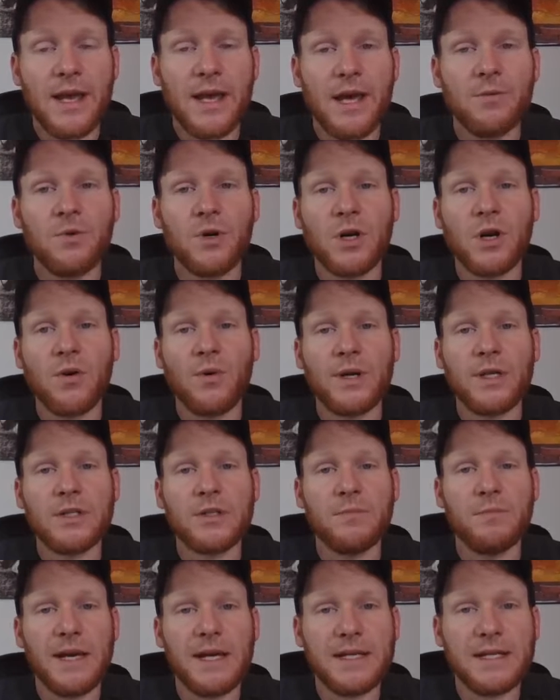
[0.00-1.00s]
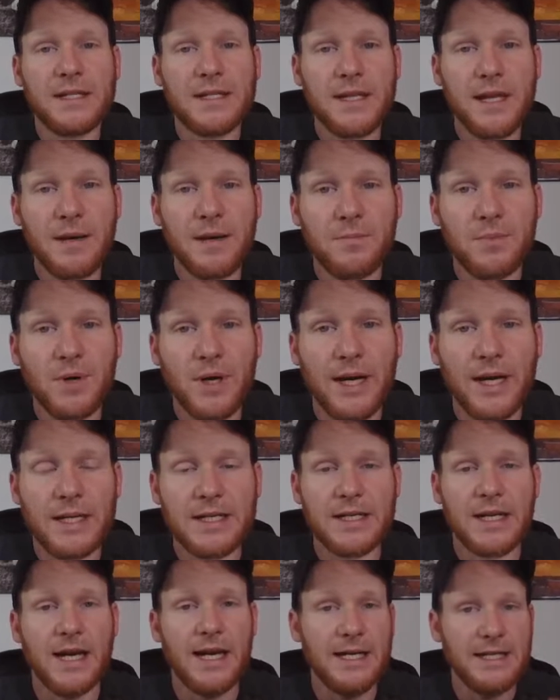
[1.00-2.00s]
and we're going to base that
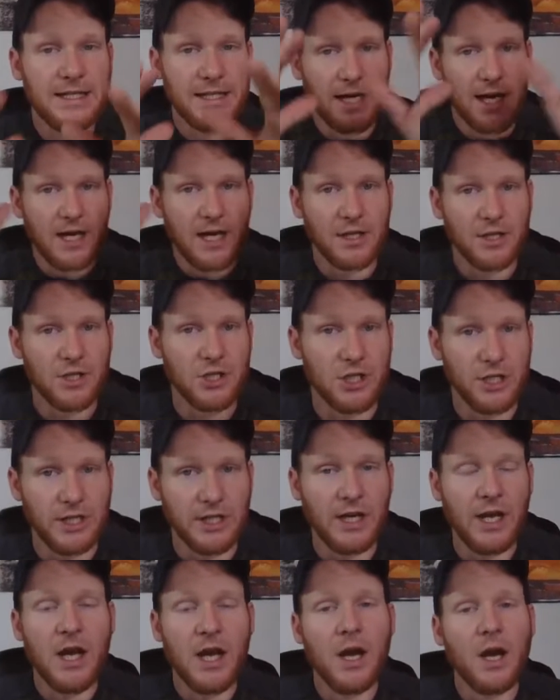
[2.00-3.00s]
brand ideology